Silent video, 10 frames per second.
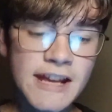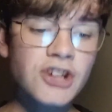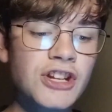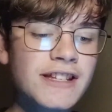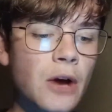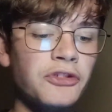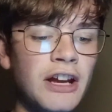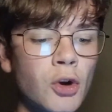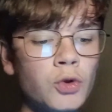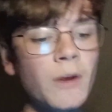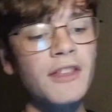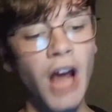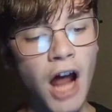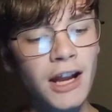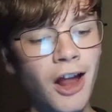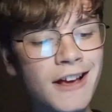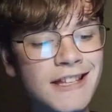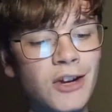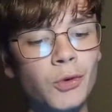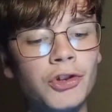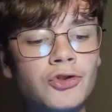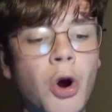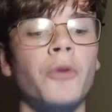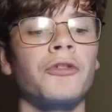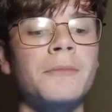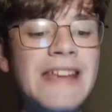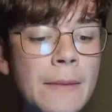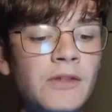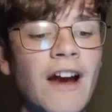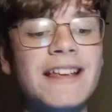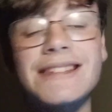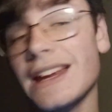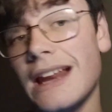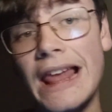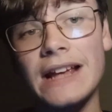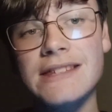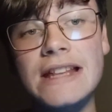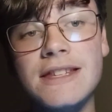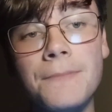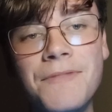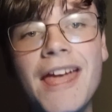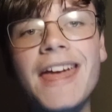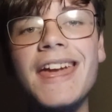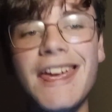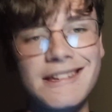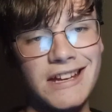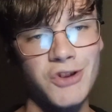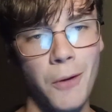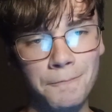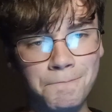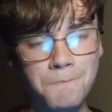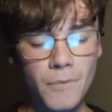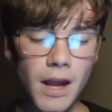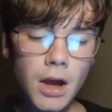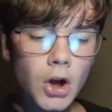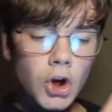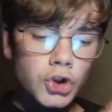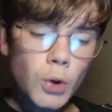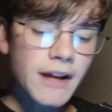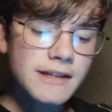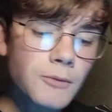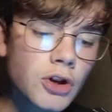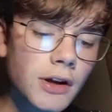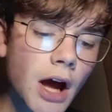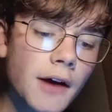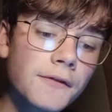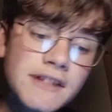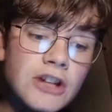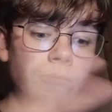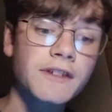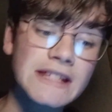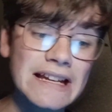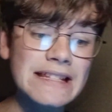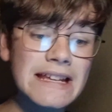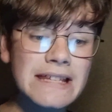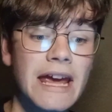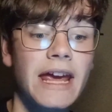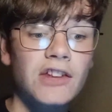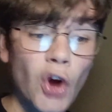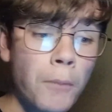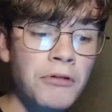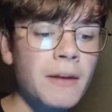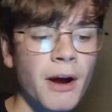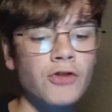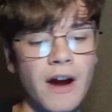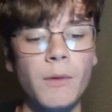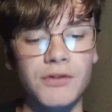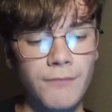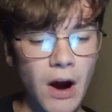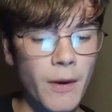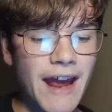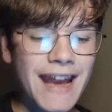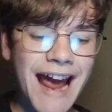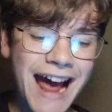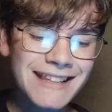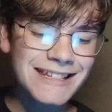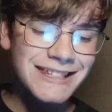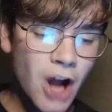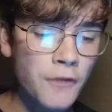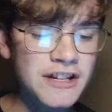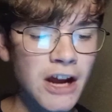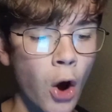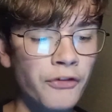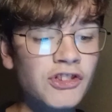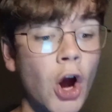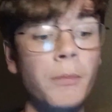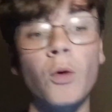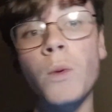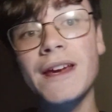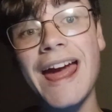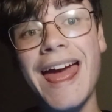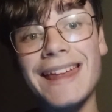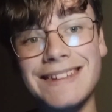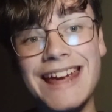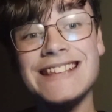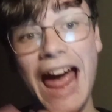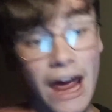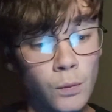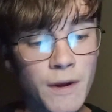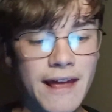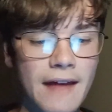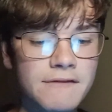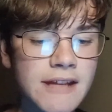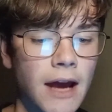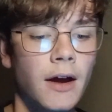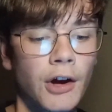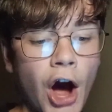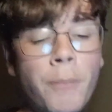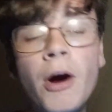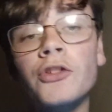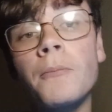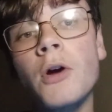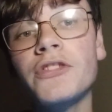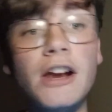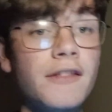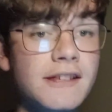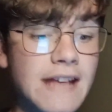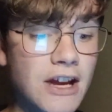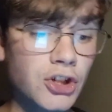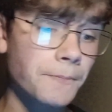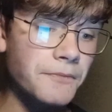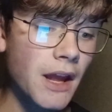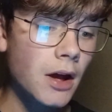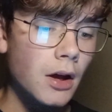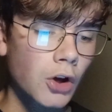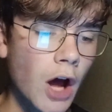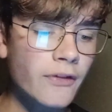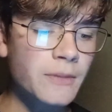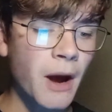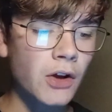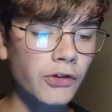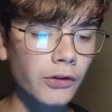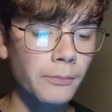The station is now signalled with the colour light signals controlled from Thames Valley Signalling Centre in Didcot. Talking some station facilities, it's operated by Great Western Railway and it has a staff ticket office open on weekdays and weekends, car parks on both sides of the station, covered